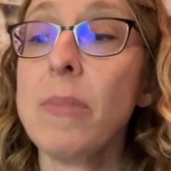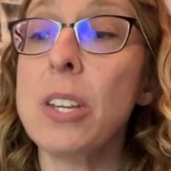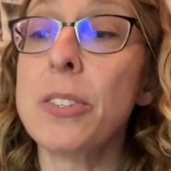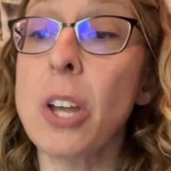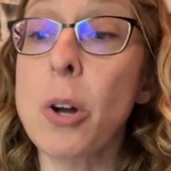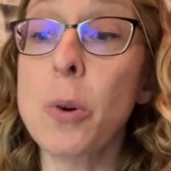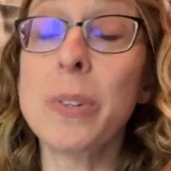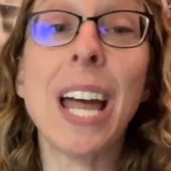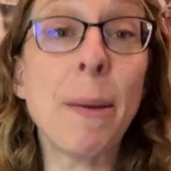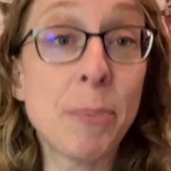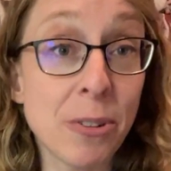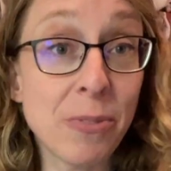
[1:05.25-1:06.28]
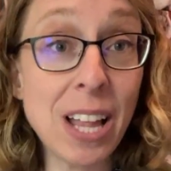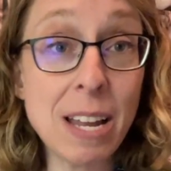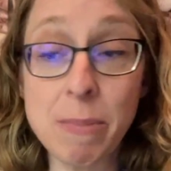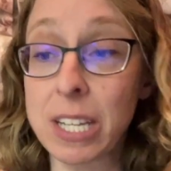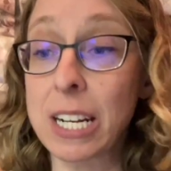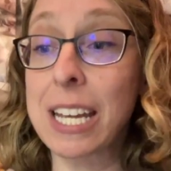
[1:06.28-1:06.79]
So types of
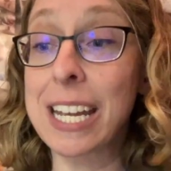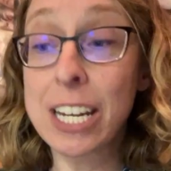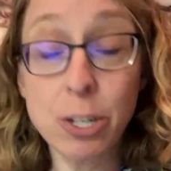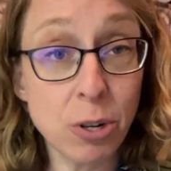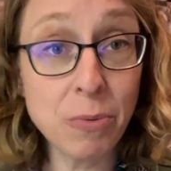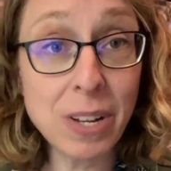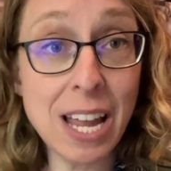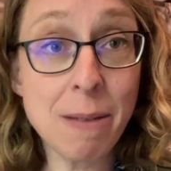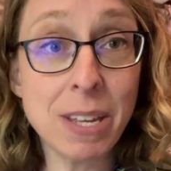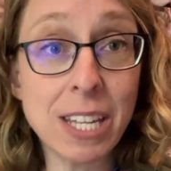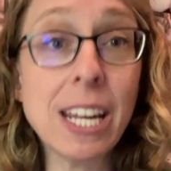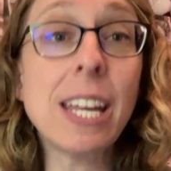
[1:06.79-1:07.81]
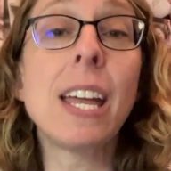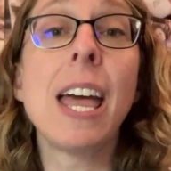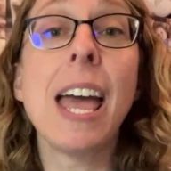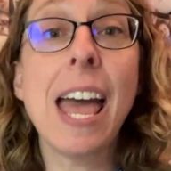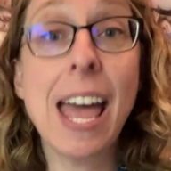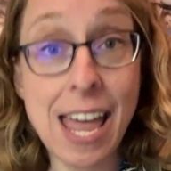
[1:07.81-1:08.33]
reliability: internal reliability,
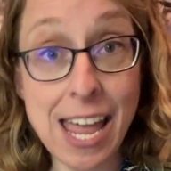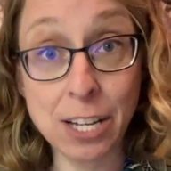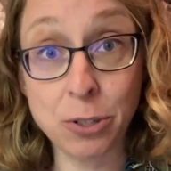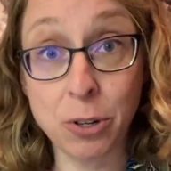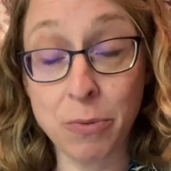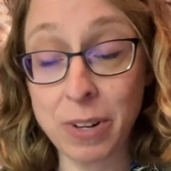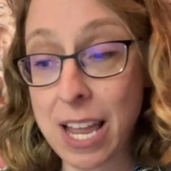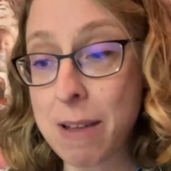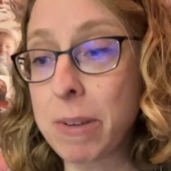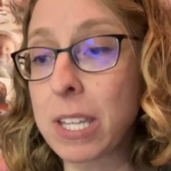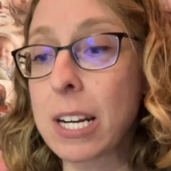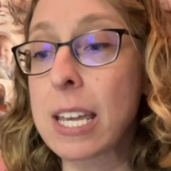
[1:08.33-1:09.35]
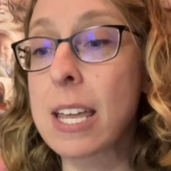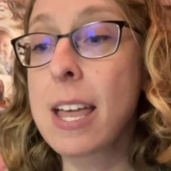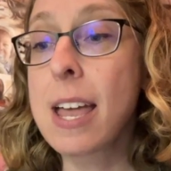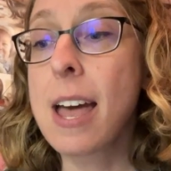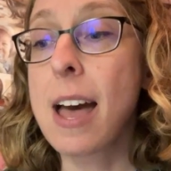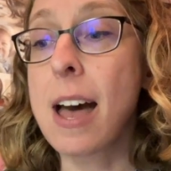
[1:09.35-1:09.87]
external reliability.
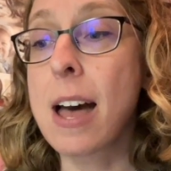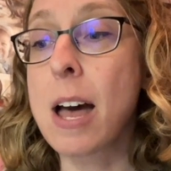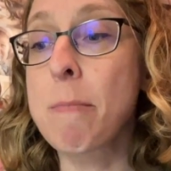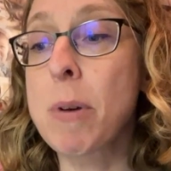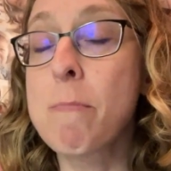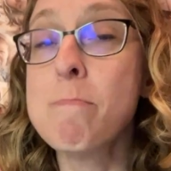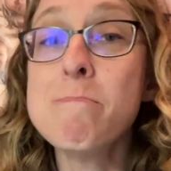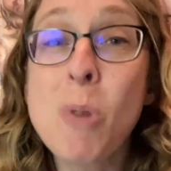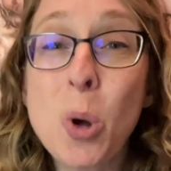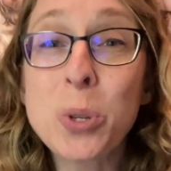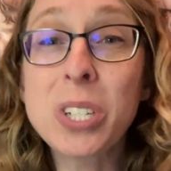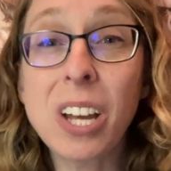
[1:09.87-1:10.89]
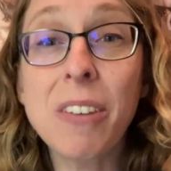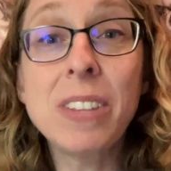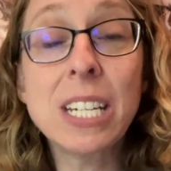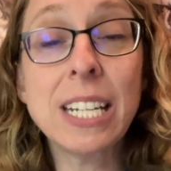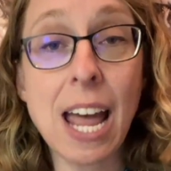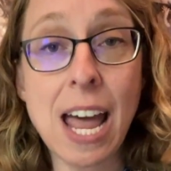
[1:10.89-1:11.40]
Most of
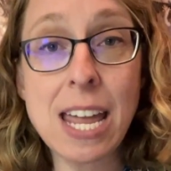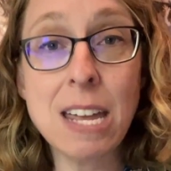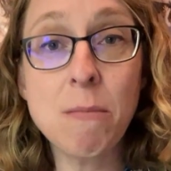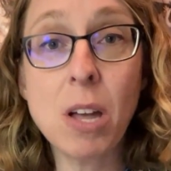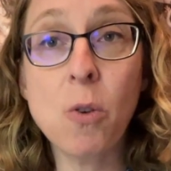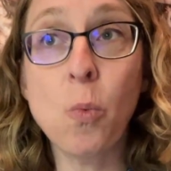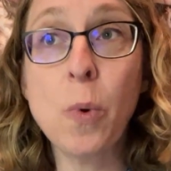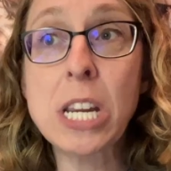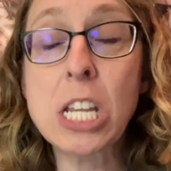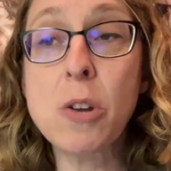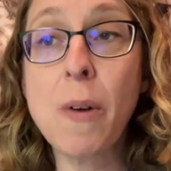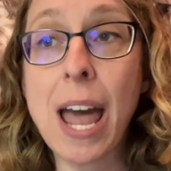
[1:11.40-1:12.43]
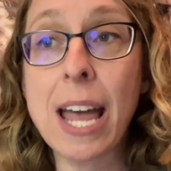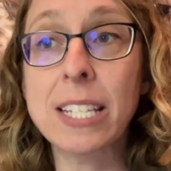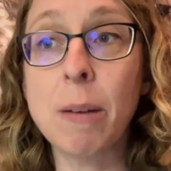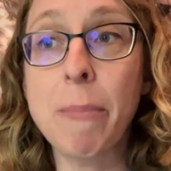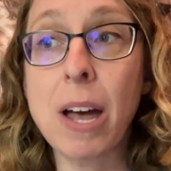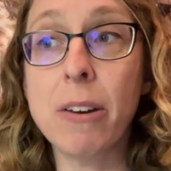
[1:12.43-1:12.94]
the time when you
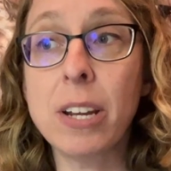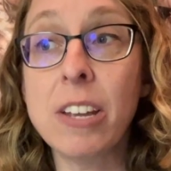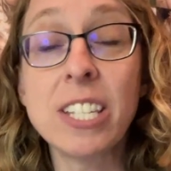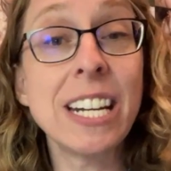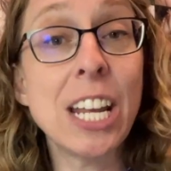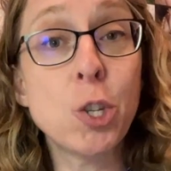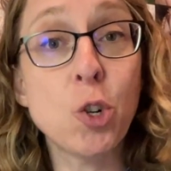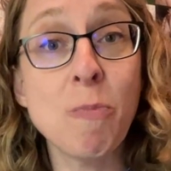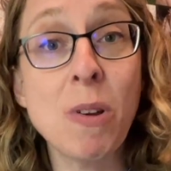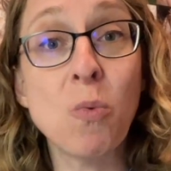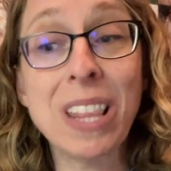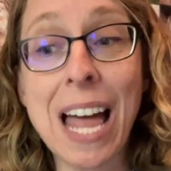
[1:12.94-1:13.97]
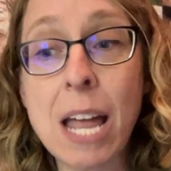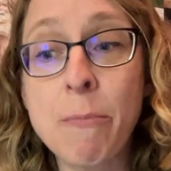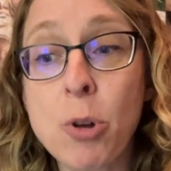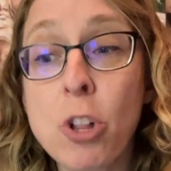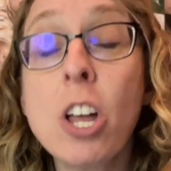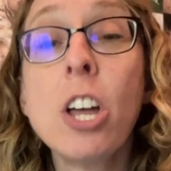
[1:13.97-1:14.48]
ask about is an instrument
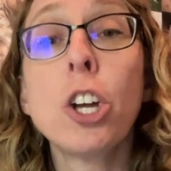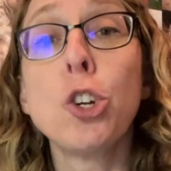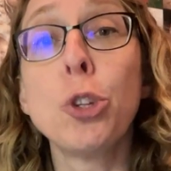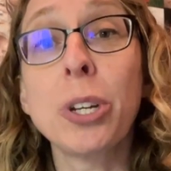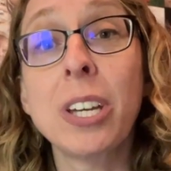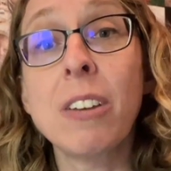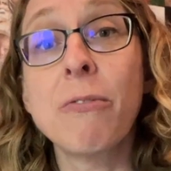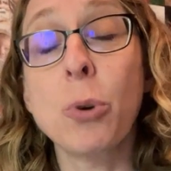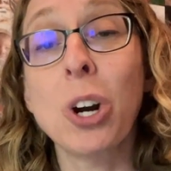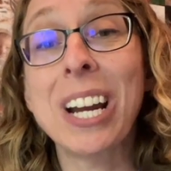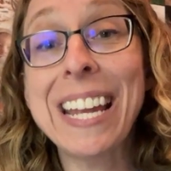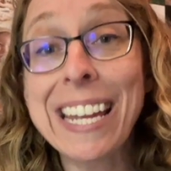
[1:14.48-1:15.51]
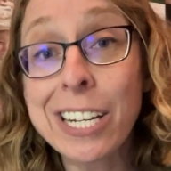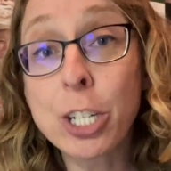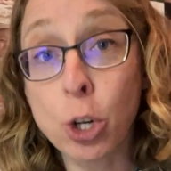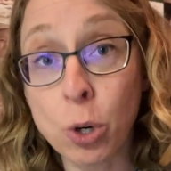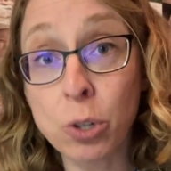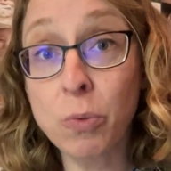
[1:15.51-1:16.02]
reliable, you're looking for
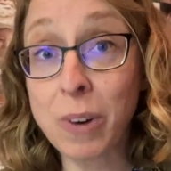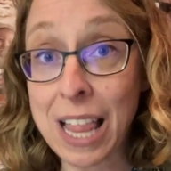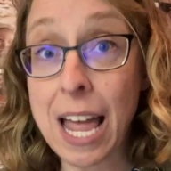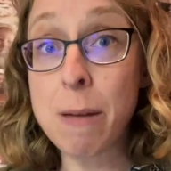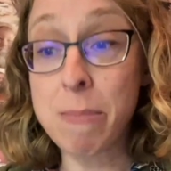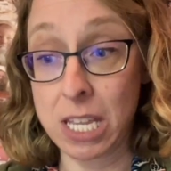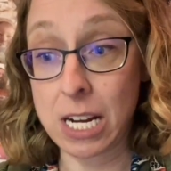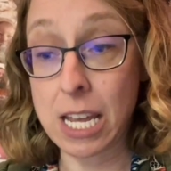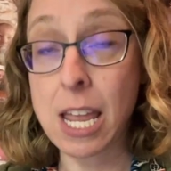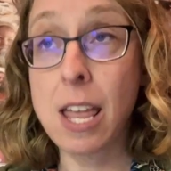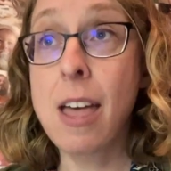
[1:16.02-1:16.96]
internal reliability.